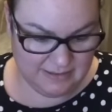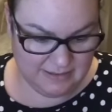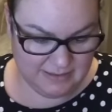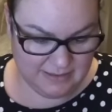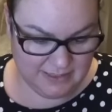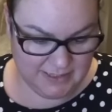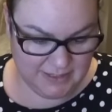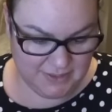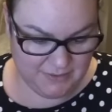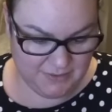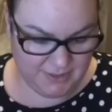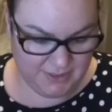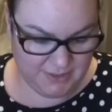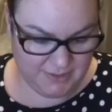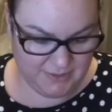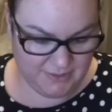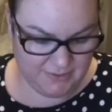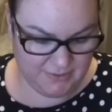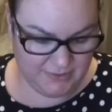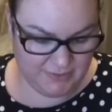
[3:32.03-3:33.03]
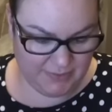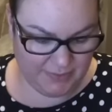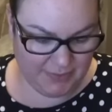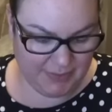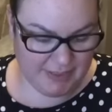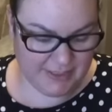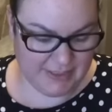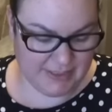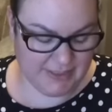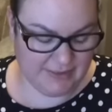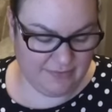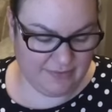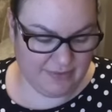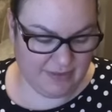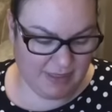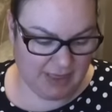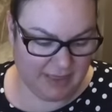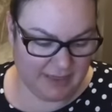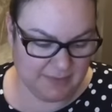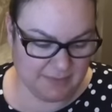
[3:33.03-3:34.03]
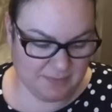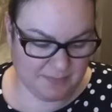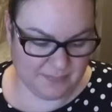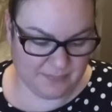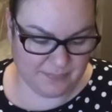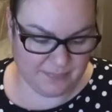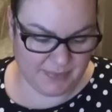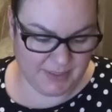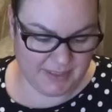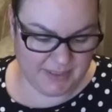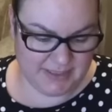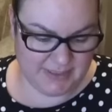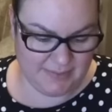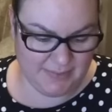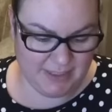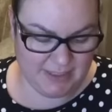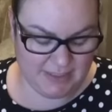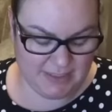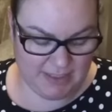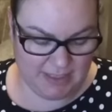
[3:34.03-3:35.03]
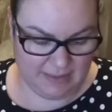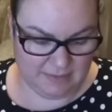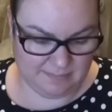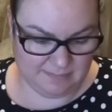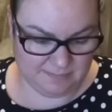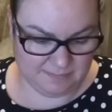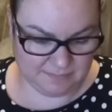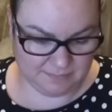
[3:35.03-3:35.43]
I don't think it does, but it is definitely similar to that.